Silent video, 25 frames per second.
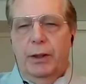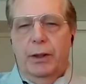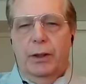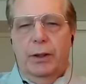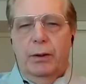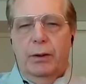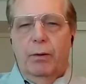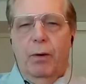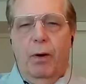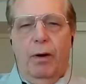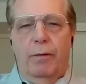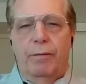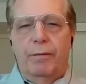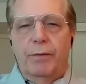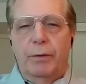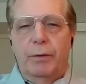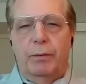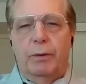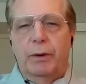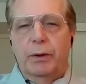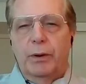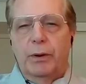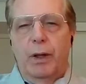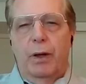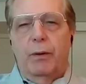who often
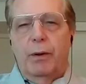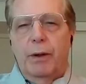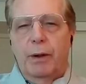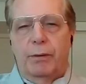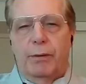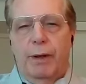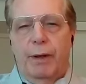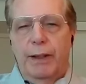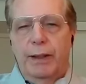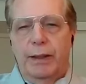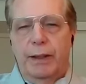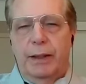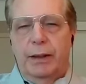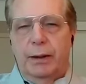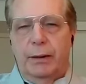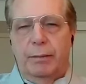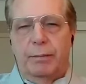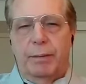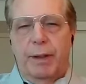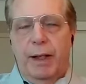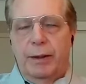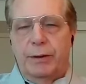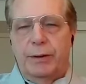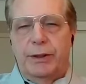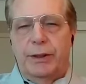will know a great deal
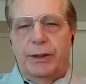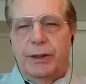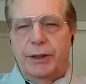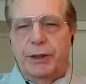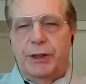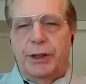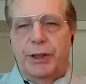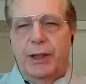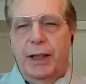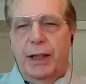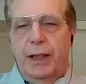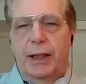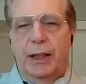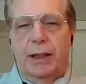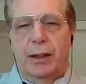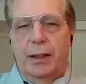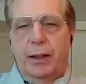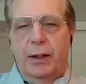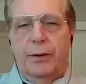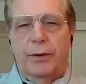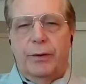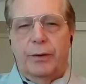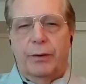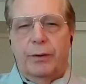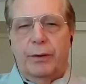about CGD and
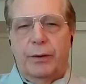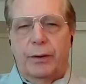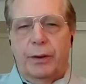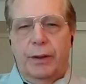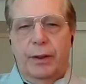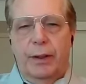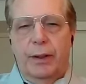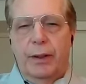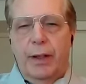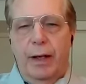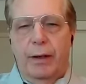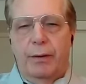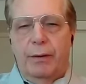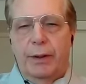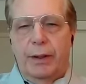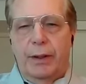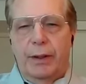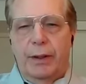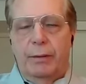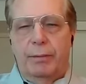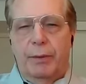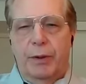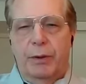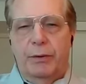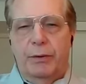other inherited
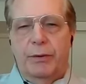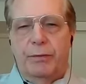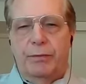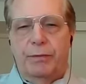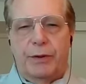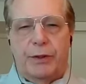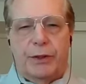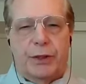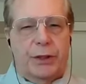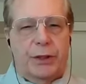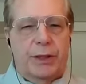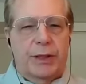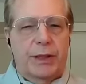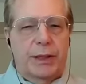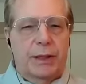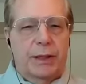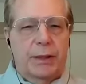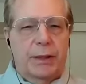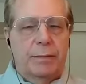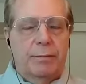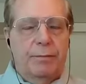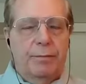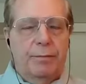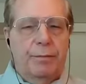immune deficiencies.